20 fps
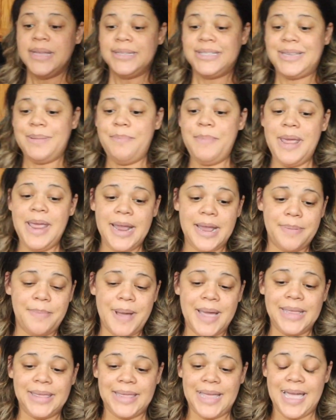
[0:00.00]
to make
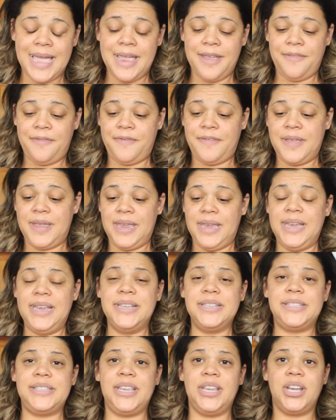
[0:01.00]
my life
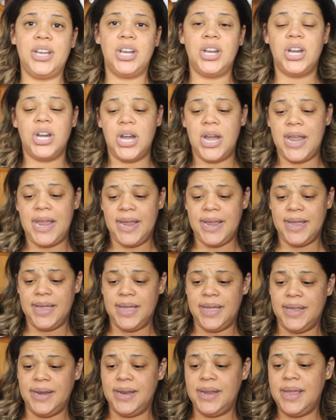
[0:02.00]
easier
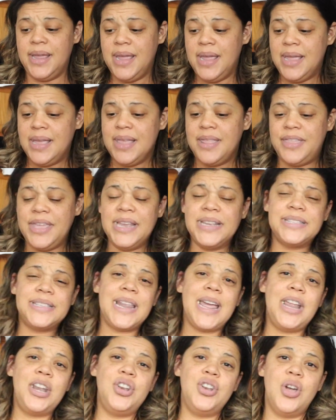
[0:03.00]
and things
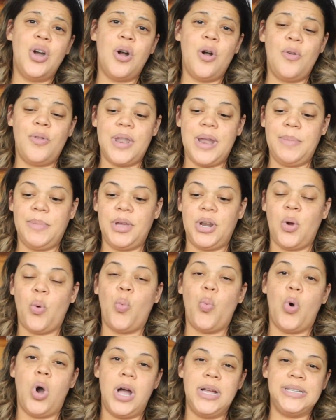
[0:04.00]
that I know that I'm going
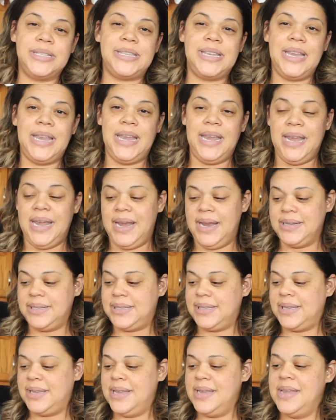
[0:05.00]
to want to
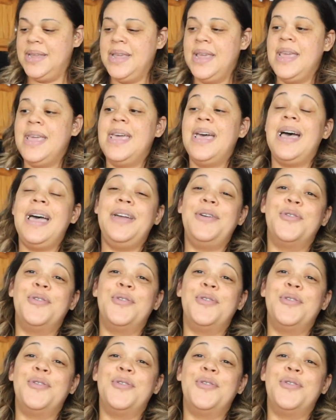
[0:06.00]
eat I